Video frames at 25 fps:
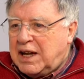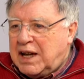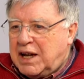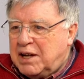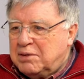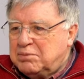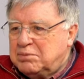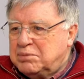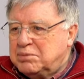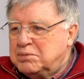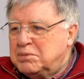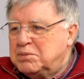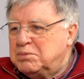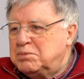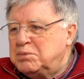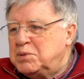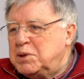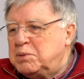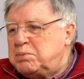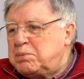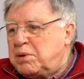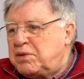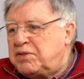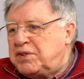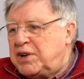Um,
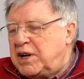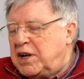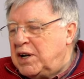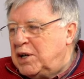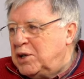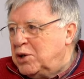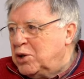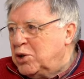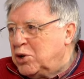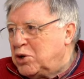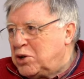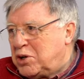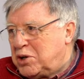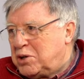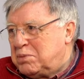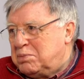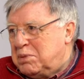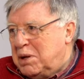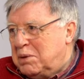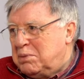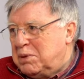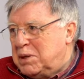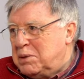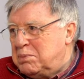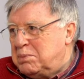we prefer Luke,
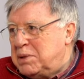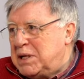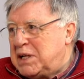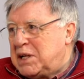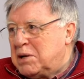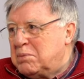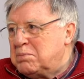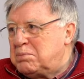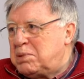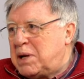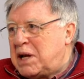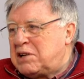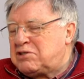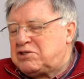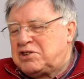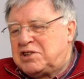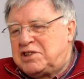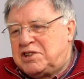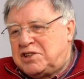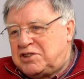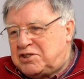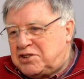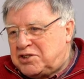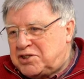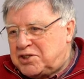maybe be
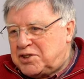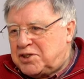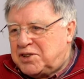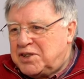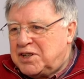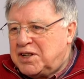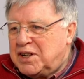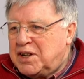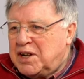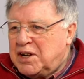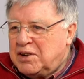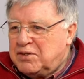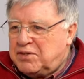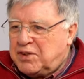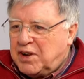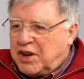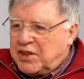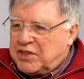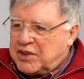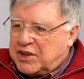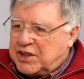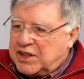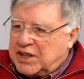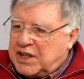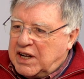compassionate as your
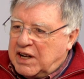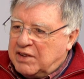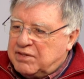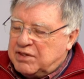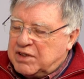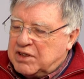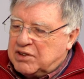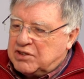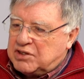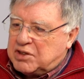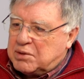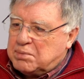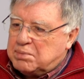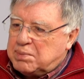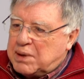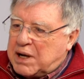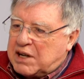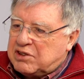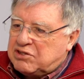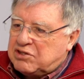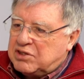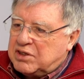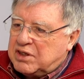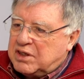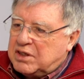Father in heaven is
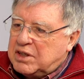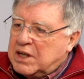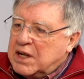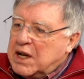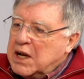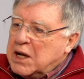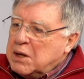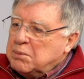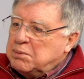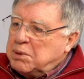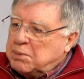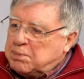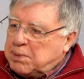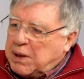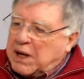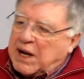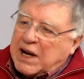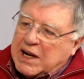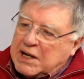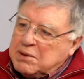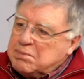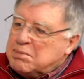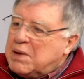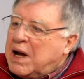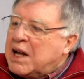compassionate. But
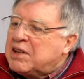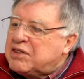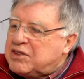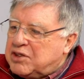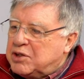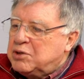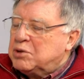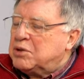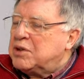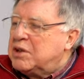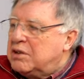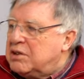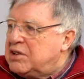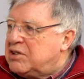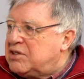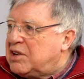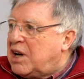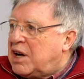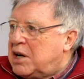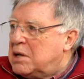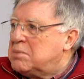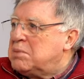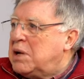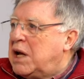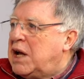behind Matthew, there is
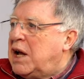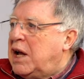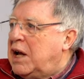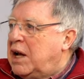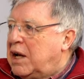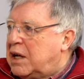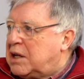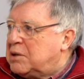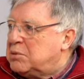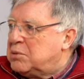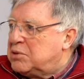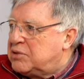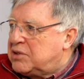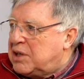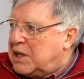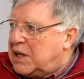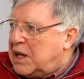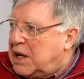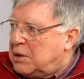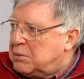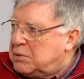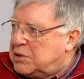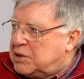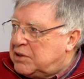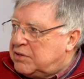Aramaic, it was the
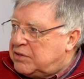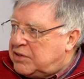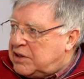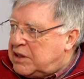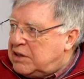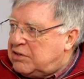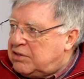language of